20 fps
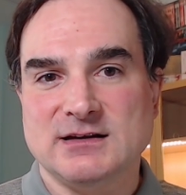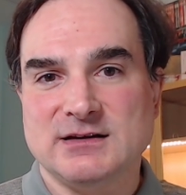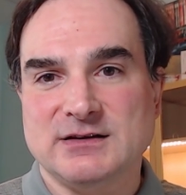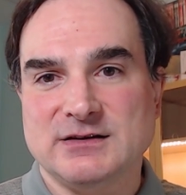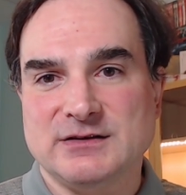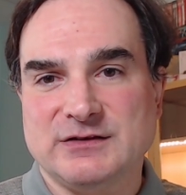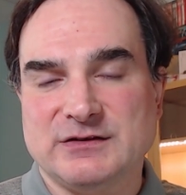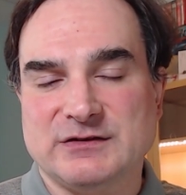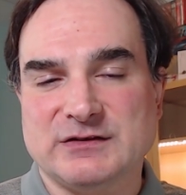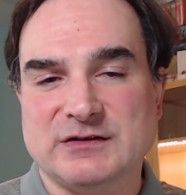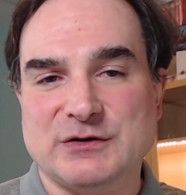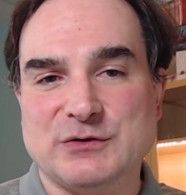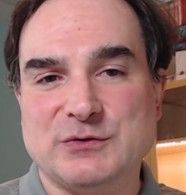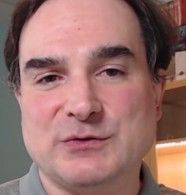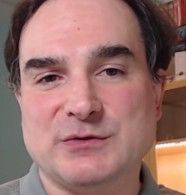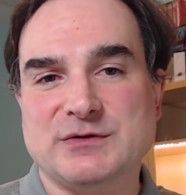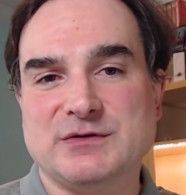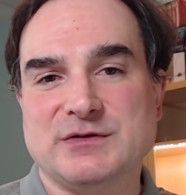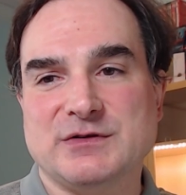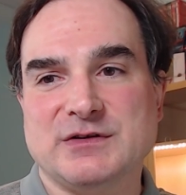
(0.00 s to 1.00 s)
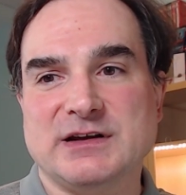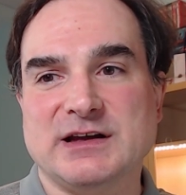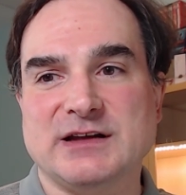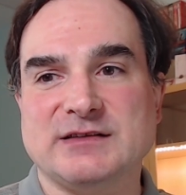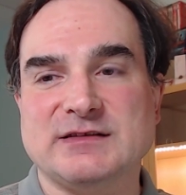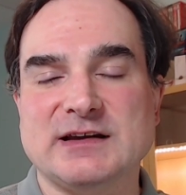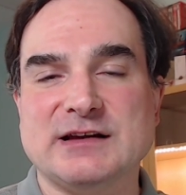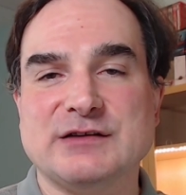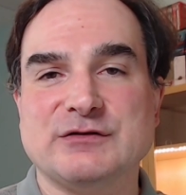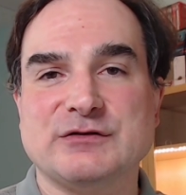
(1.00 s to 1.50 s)
So
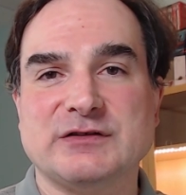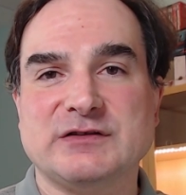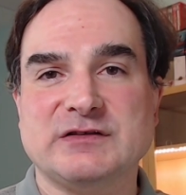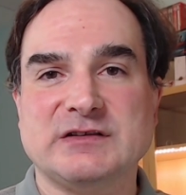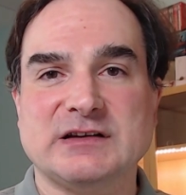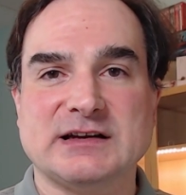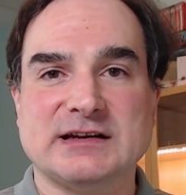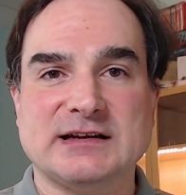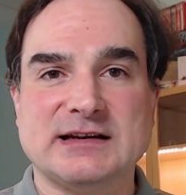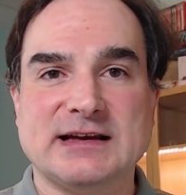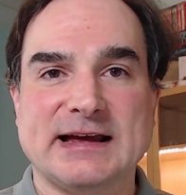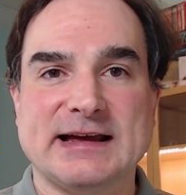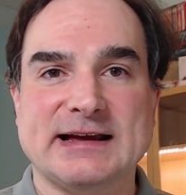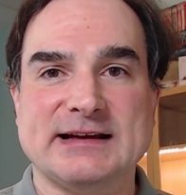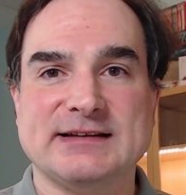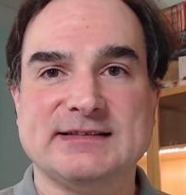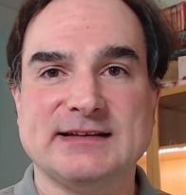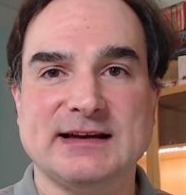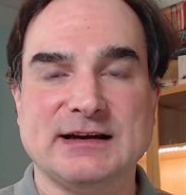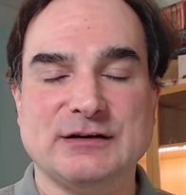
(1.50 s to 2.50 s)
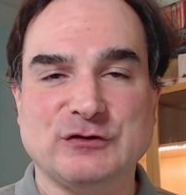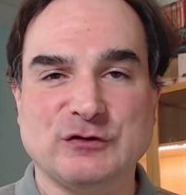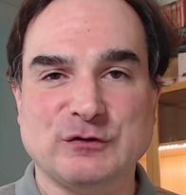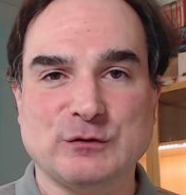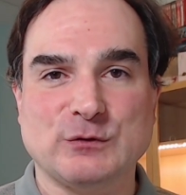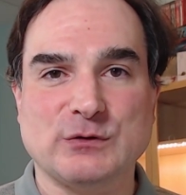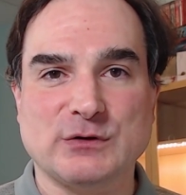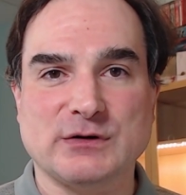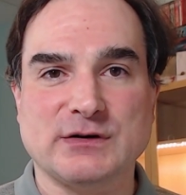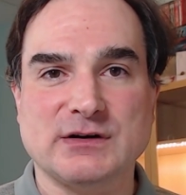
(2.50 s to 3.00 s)
it's interesting as a
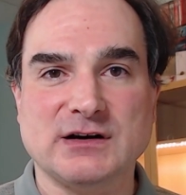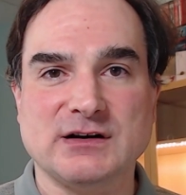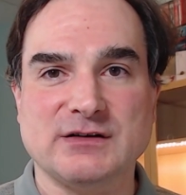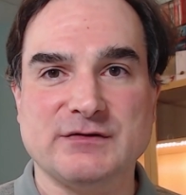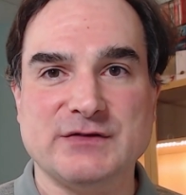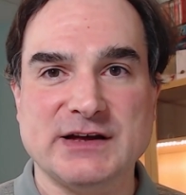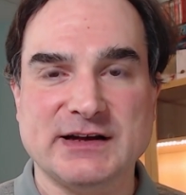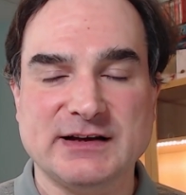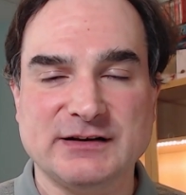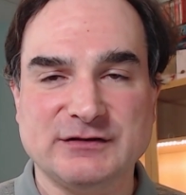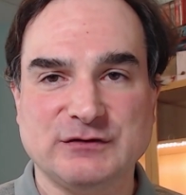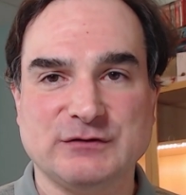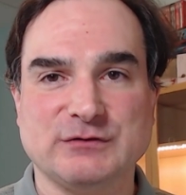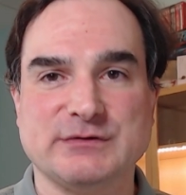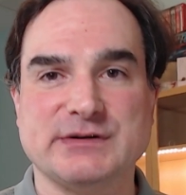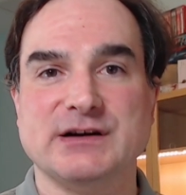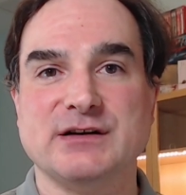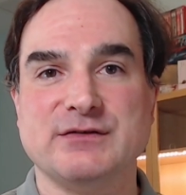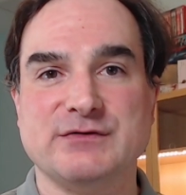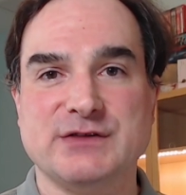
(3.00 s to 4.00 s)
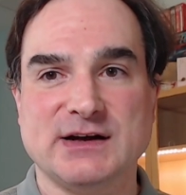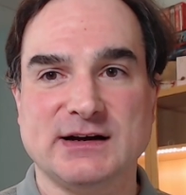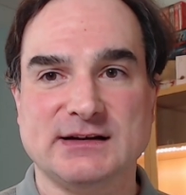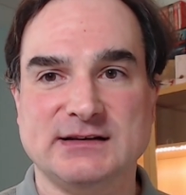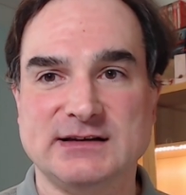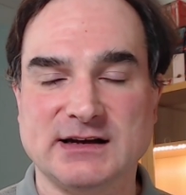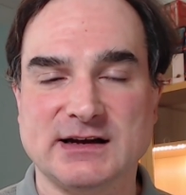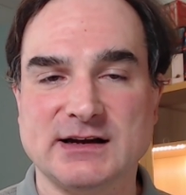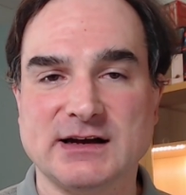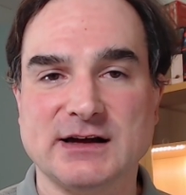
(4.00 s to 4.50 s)
tour of the history of the
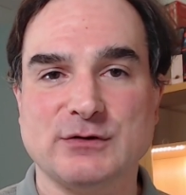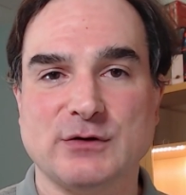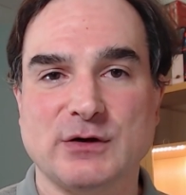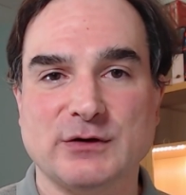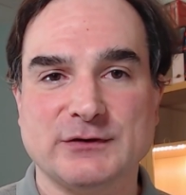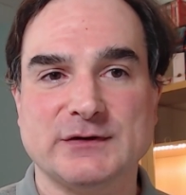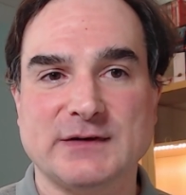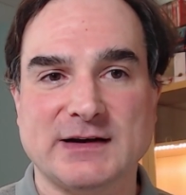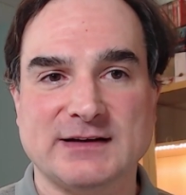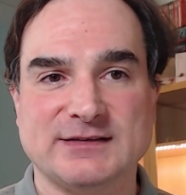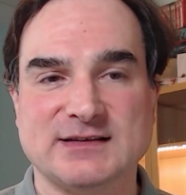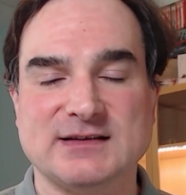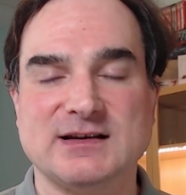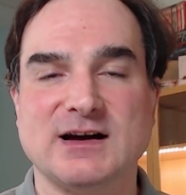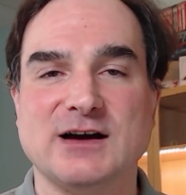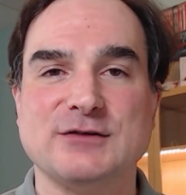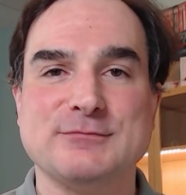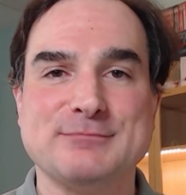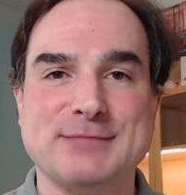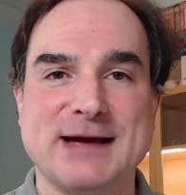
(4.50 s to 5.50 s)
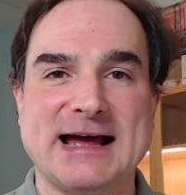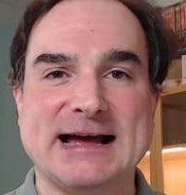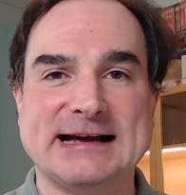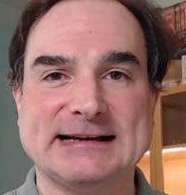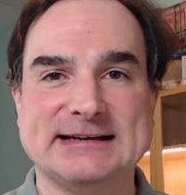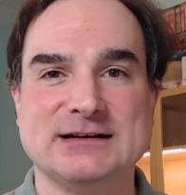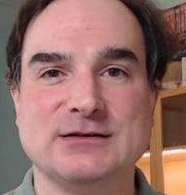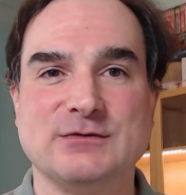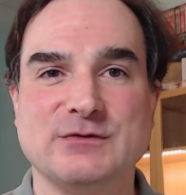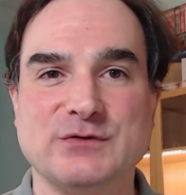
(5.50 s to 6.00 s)
idea and also as an
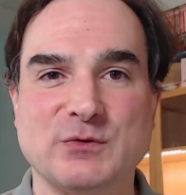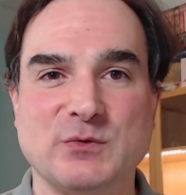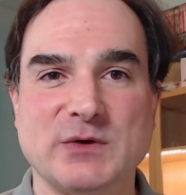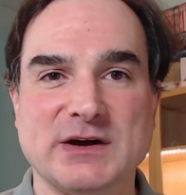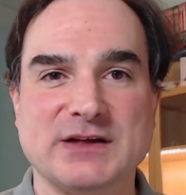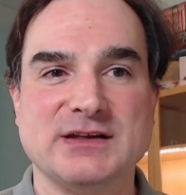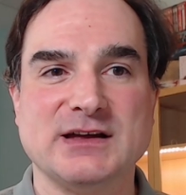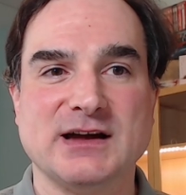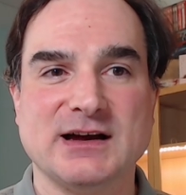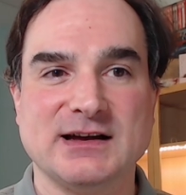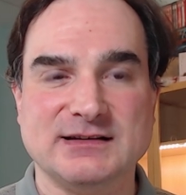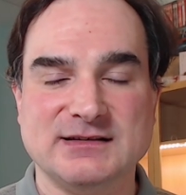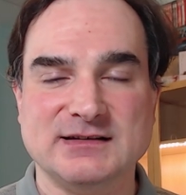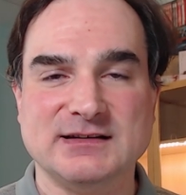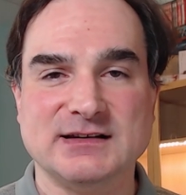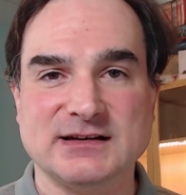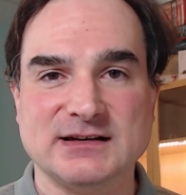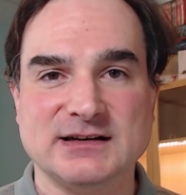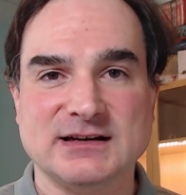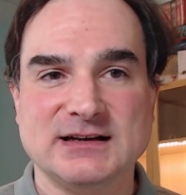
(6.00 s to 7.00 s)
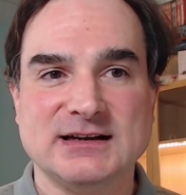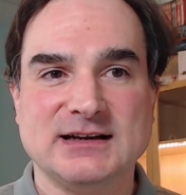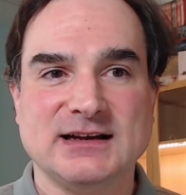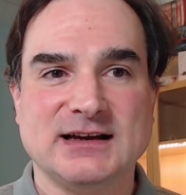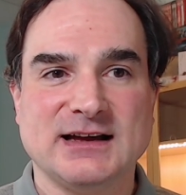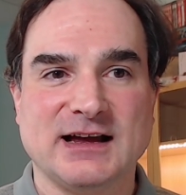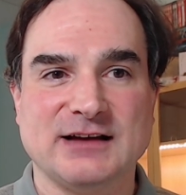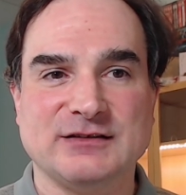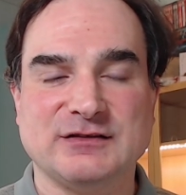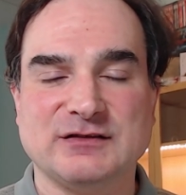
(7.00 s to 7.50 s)
unpacking of the way the idea
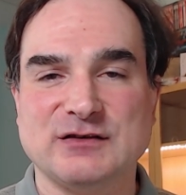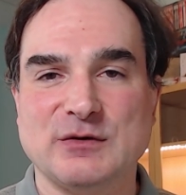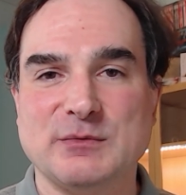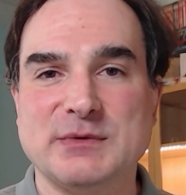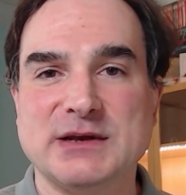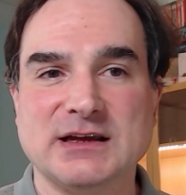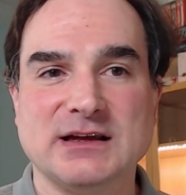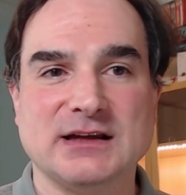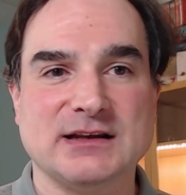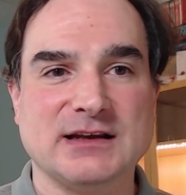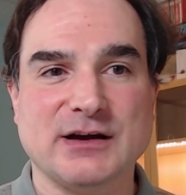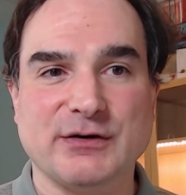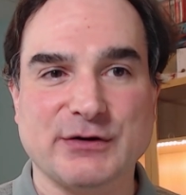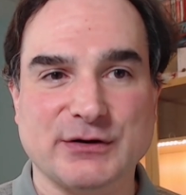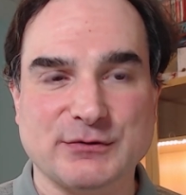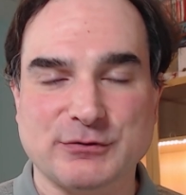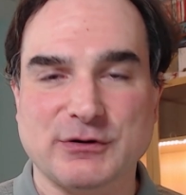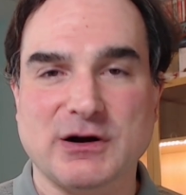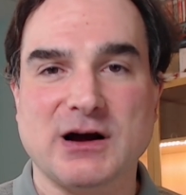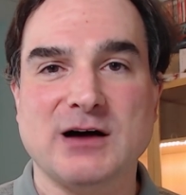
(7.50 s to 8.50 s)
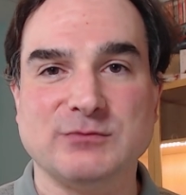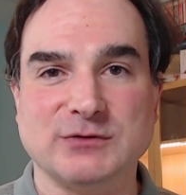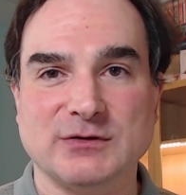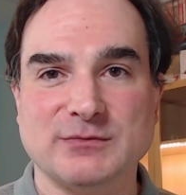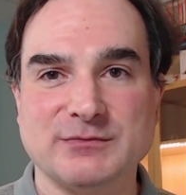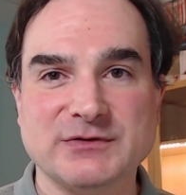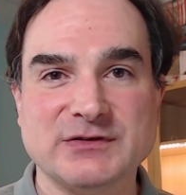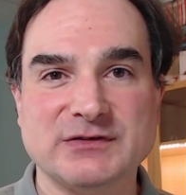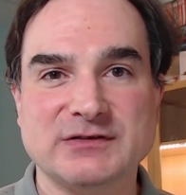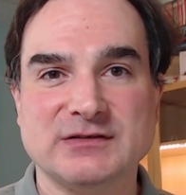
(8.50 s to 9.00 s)
has so many inherent
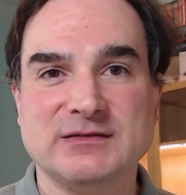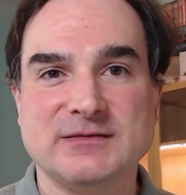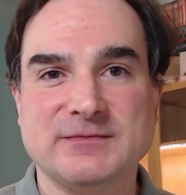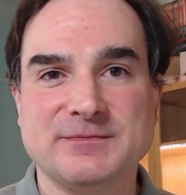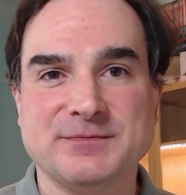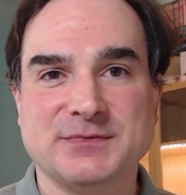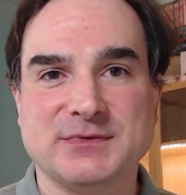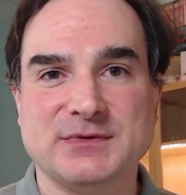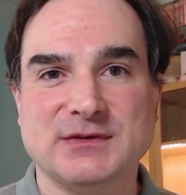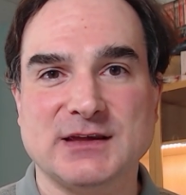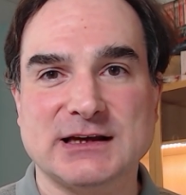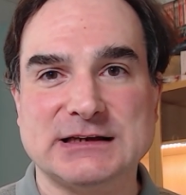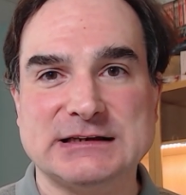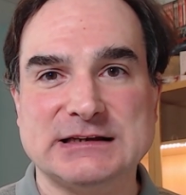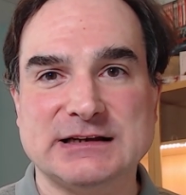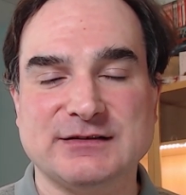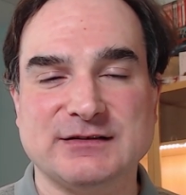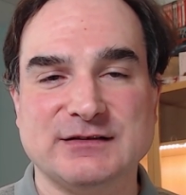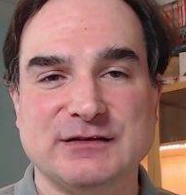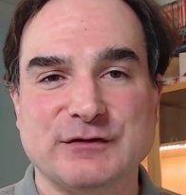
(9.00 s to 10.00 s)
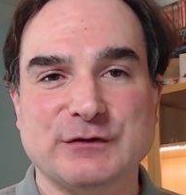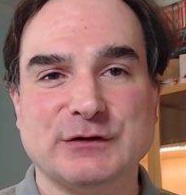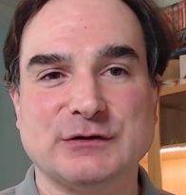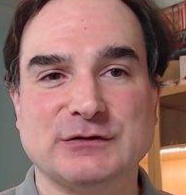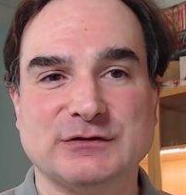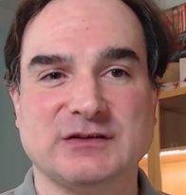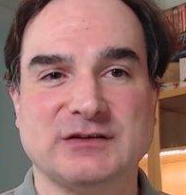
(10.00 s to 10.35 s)
problems that it's difficult to